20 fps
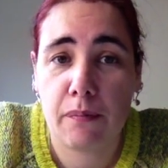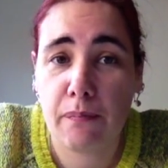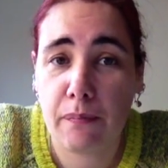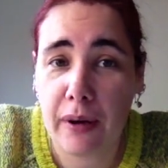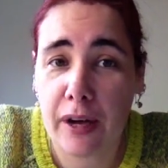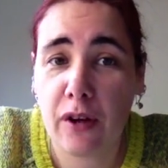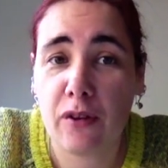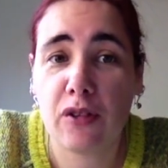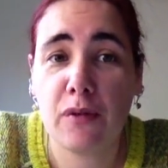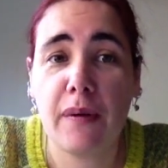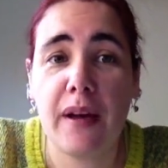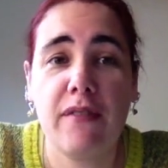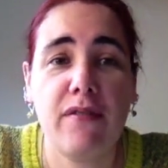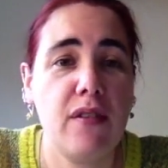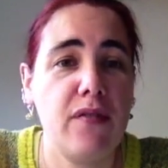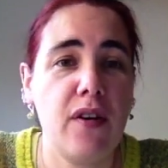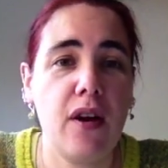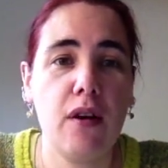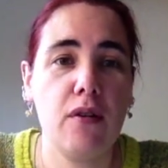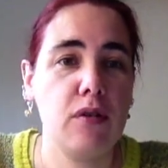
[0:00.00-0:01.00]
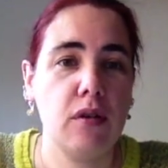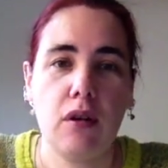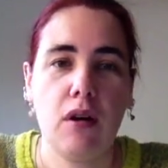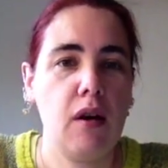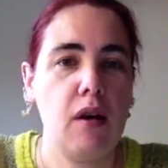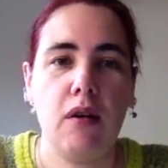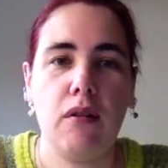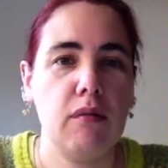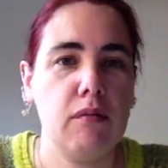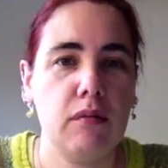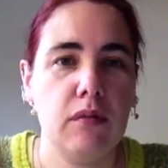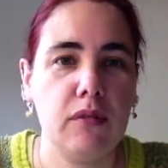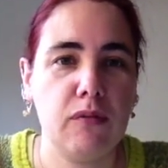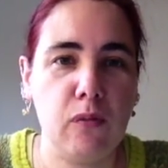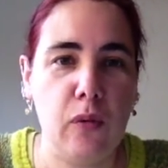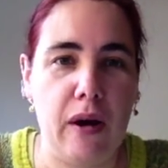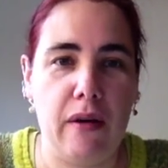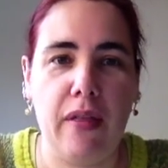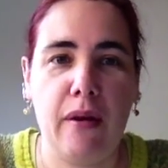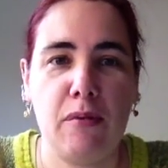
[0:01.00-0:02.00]
Back onto my FFOs. Oh,
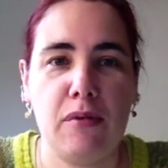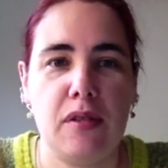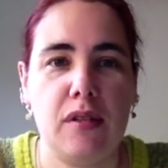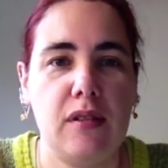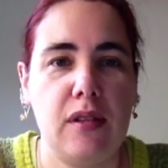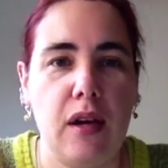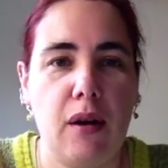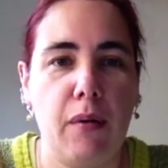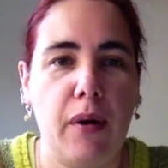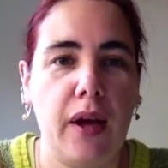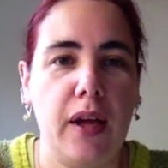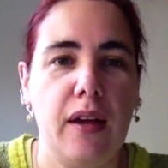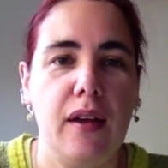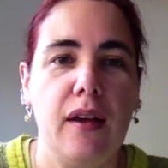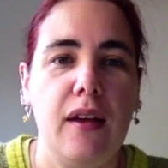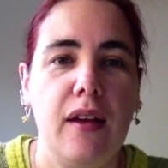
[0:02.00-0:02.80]
wow, that was a segue.